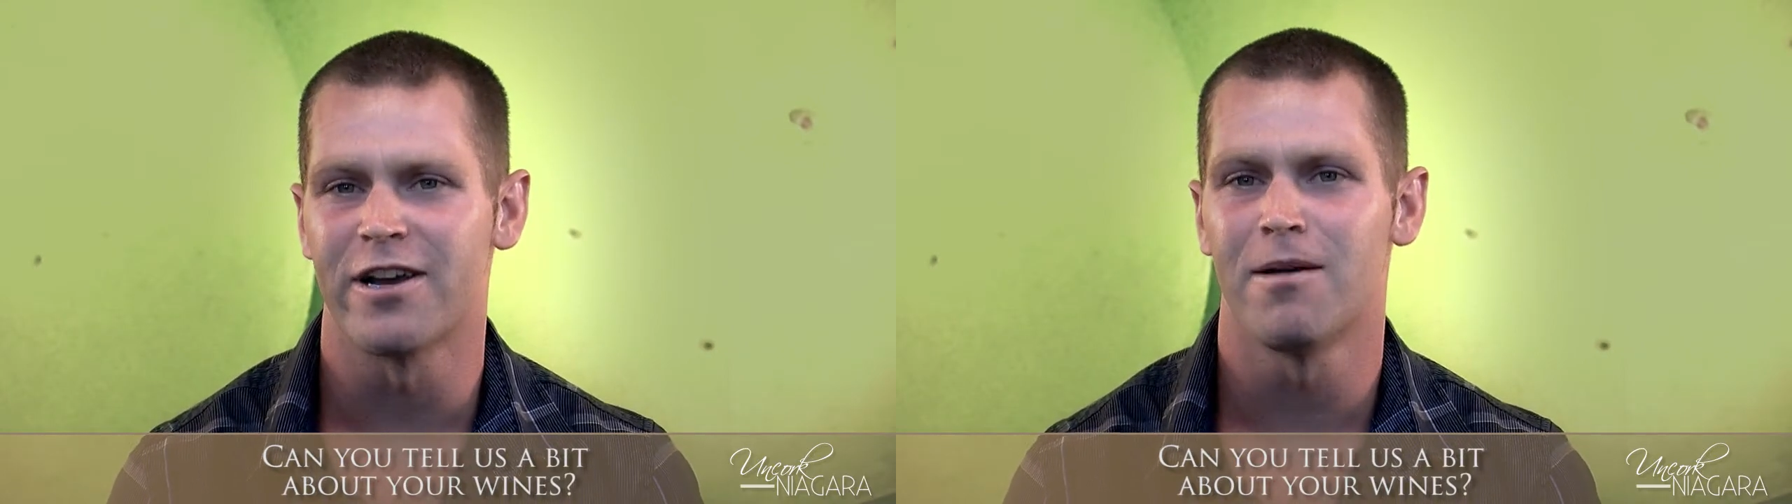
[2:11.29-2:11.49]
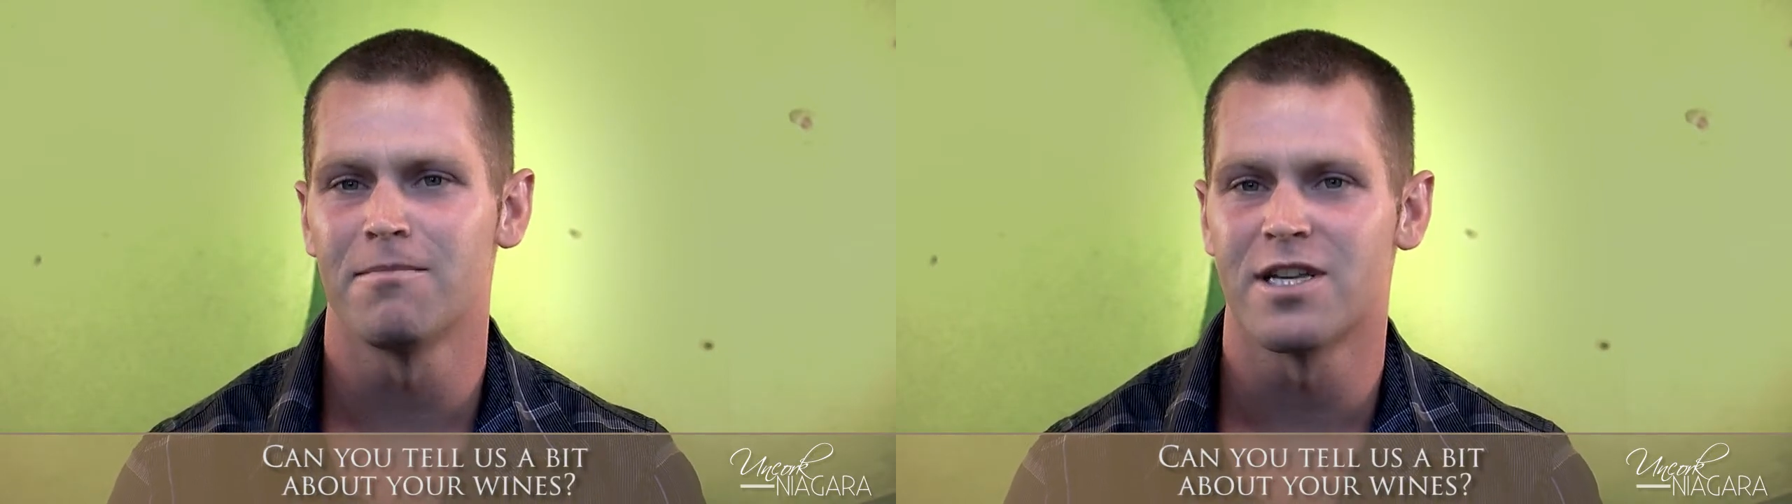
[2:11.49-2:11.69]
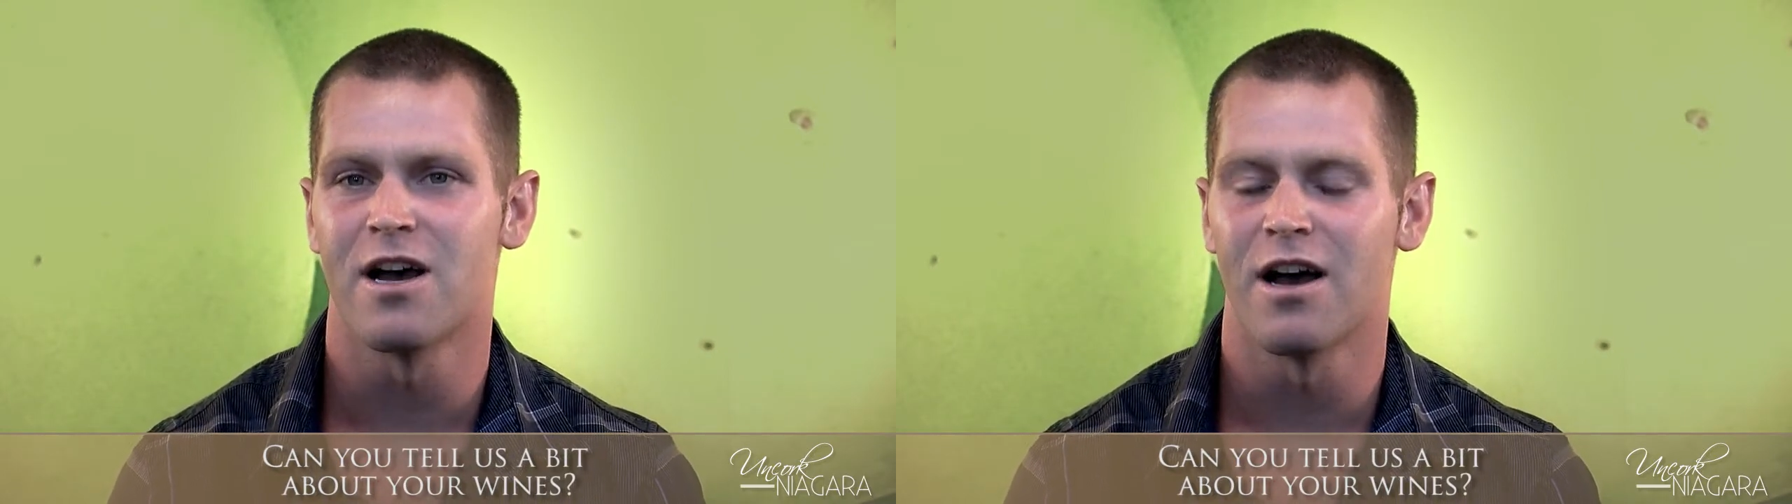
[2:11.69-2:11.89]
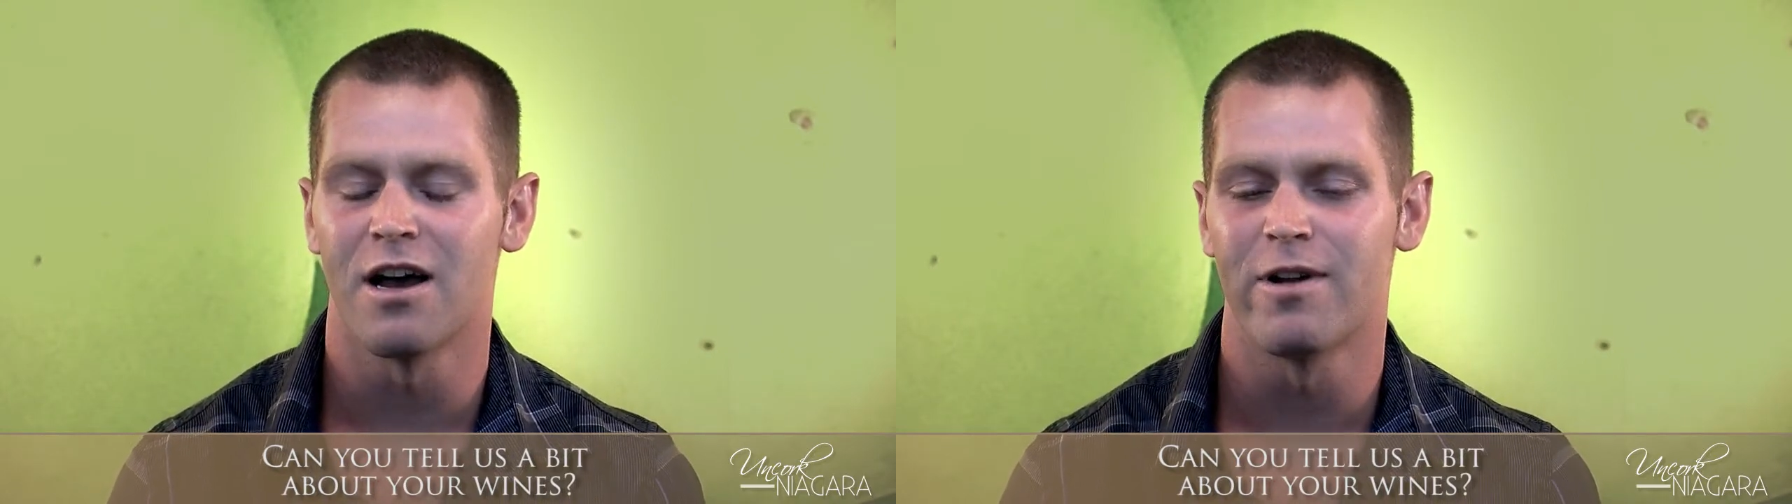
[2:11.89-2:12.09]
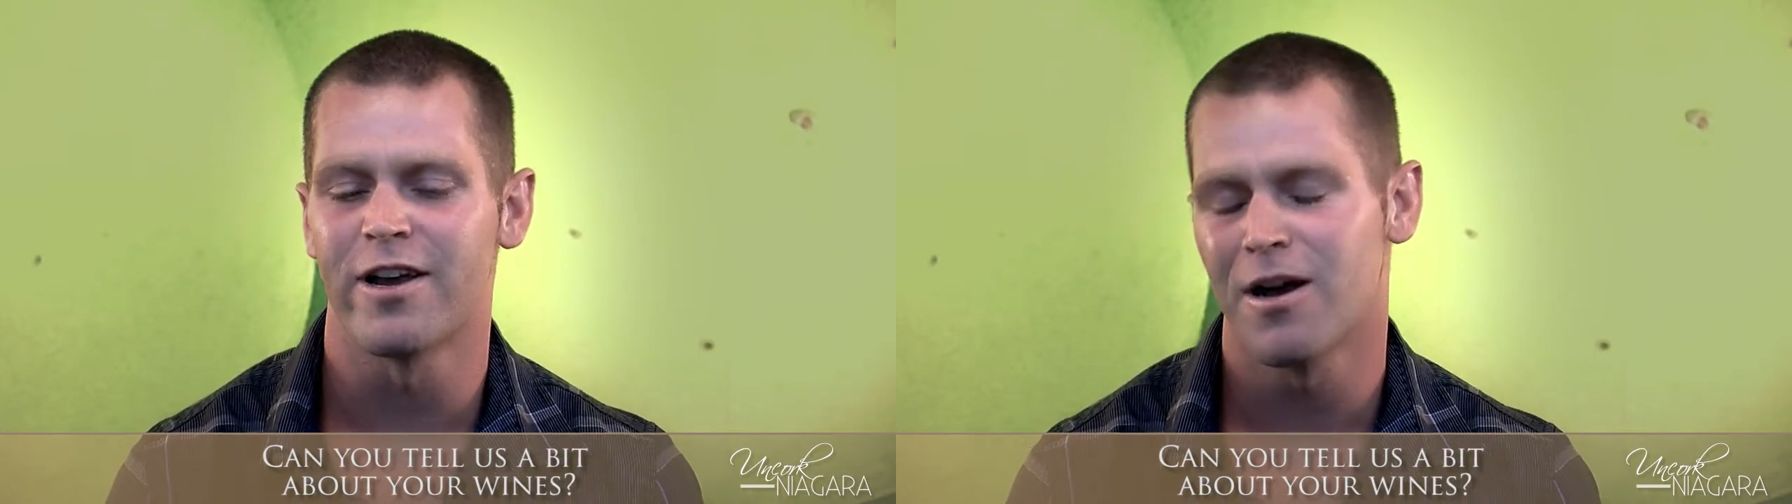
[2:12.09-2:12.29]
comes
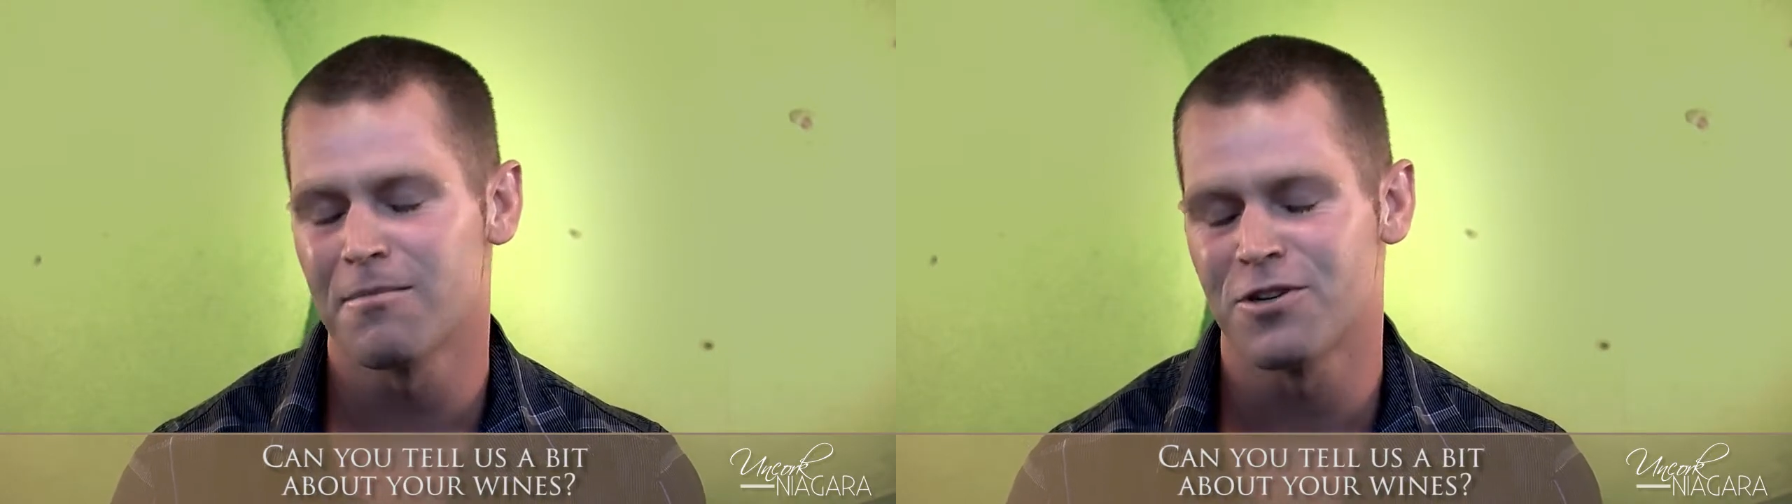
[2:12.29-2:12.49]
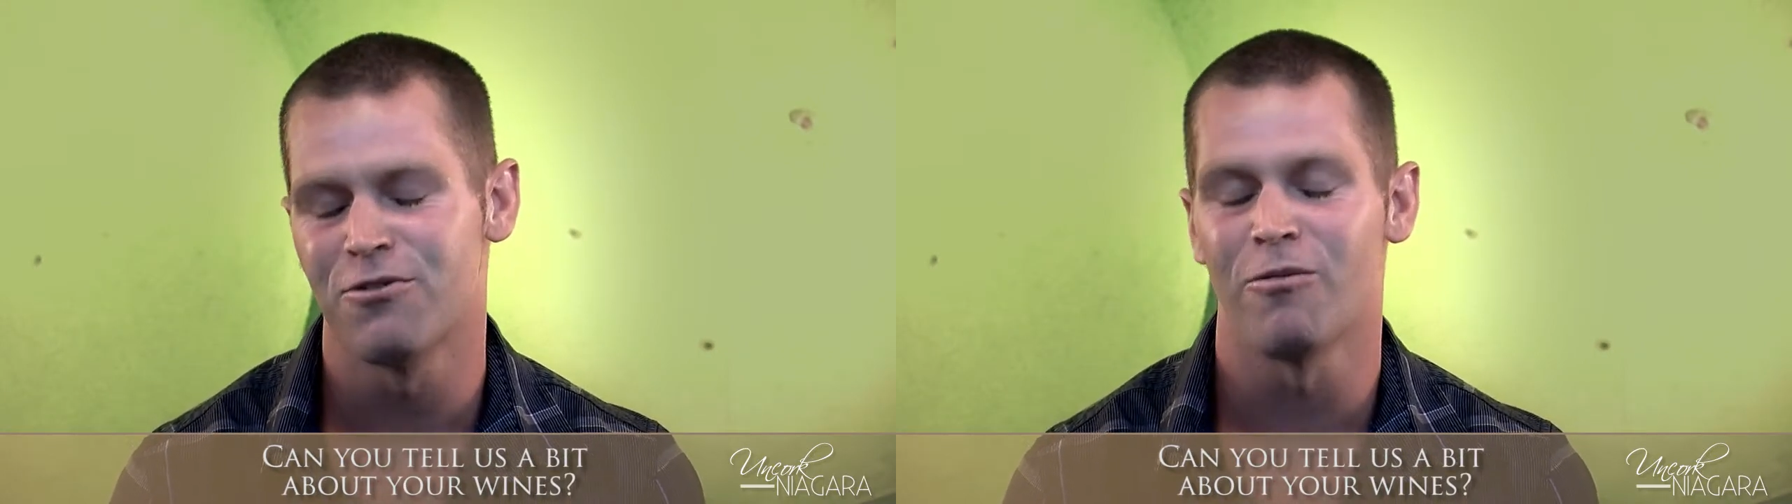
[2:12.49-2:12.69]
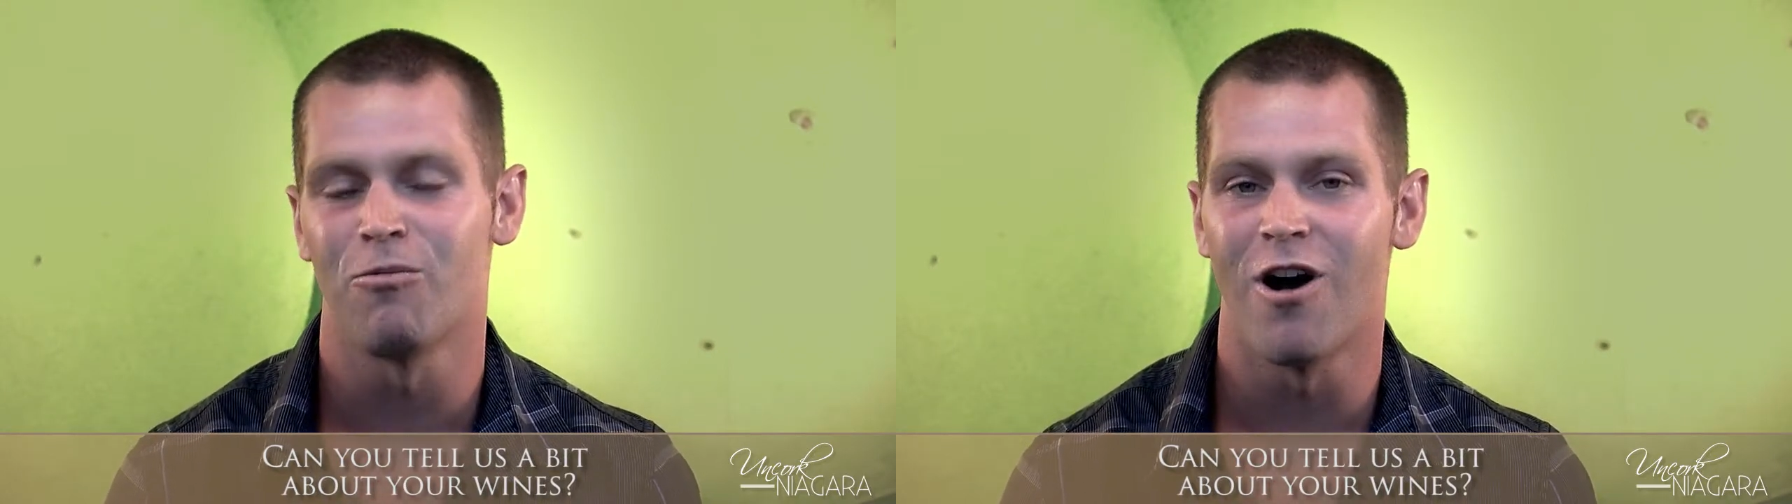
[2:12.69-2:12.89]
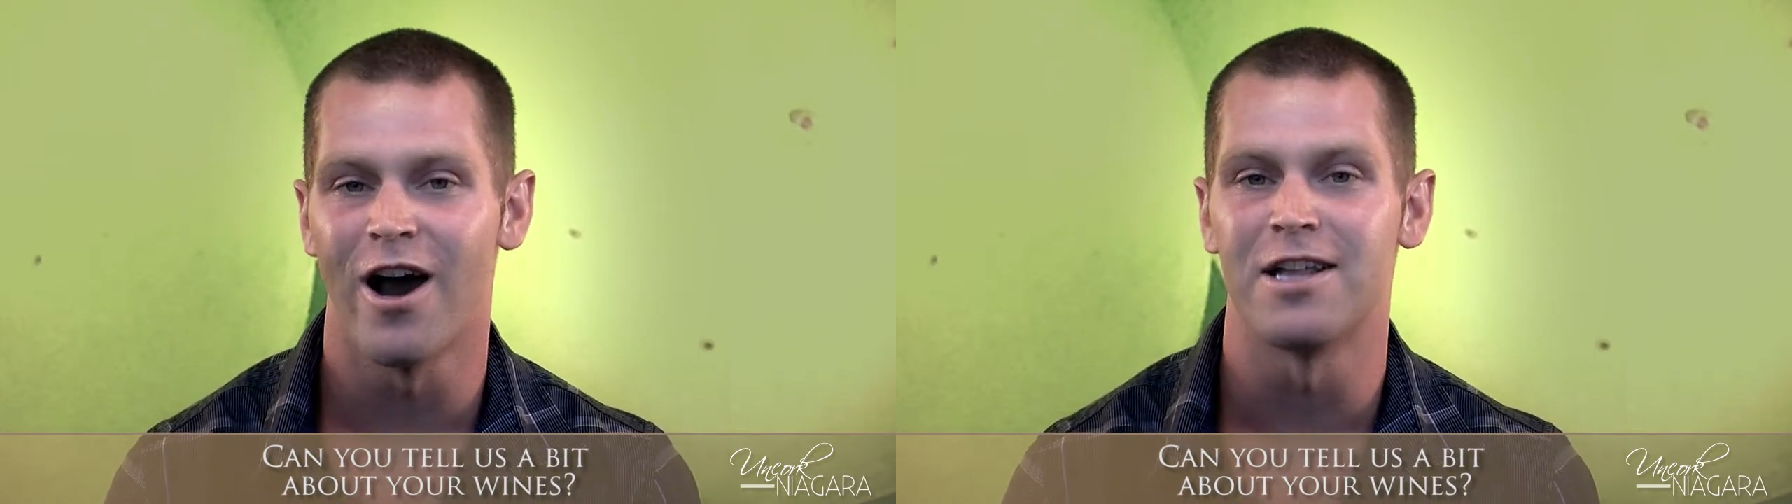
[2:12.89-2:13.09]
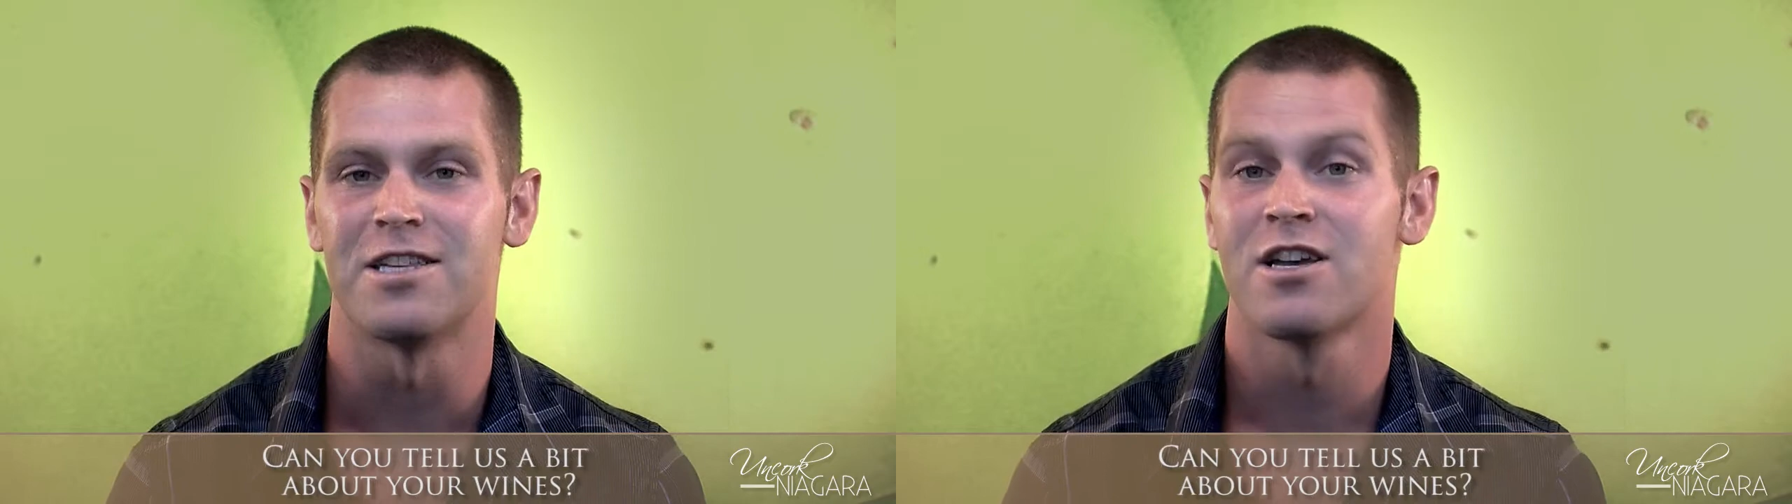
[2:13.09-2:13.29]
to our
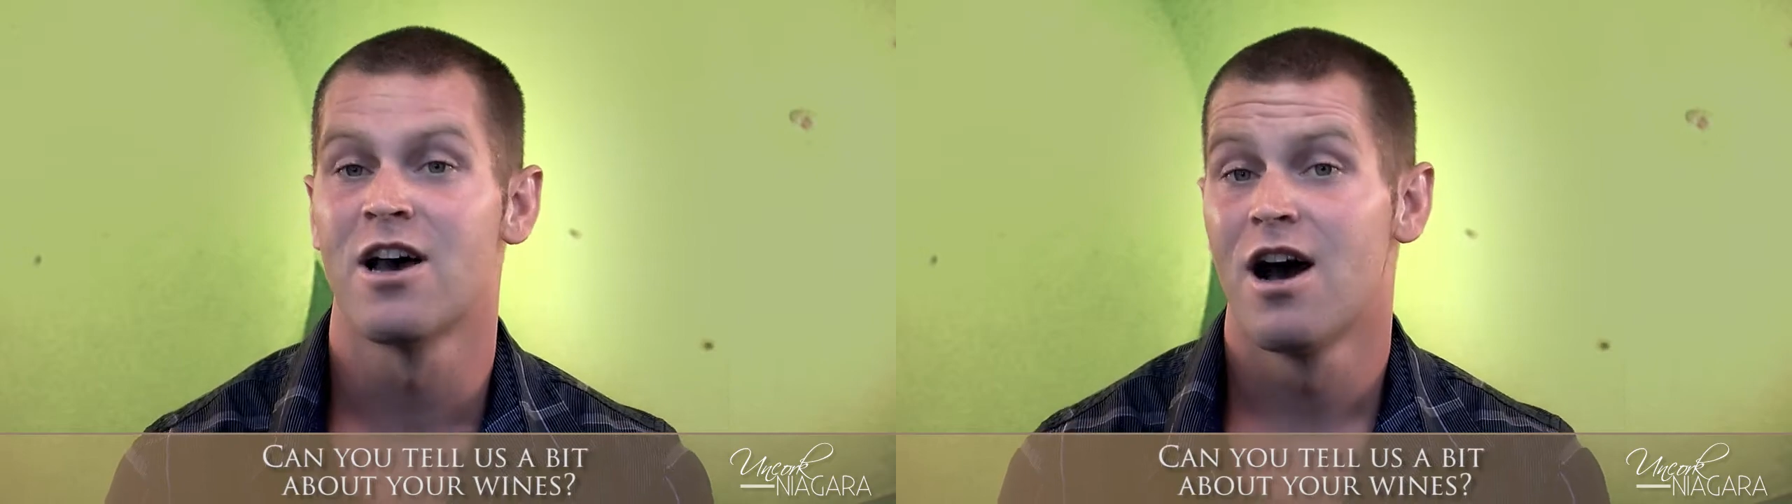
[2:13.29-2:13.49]
wines.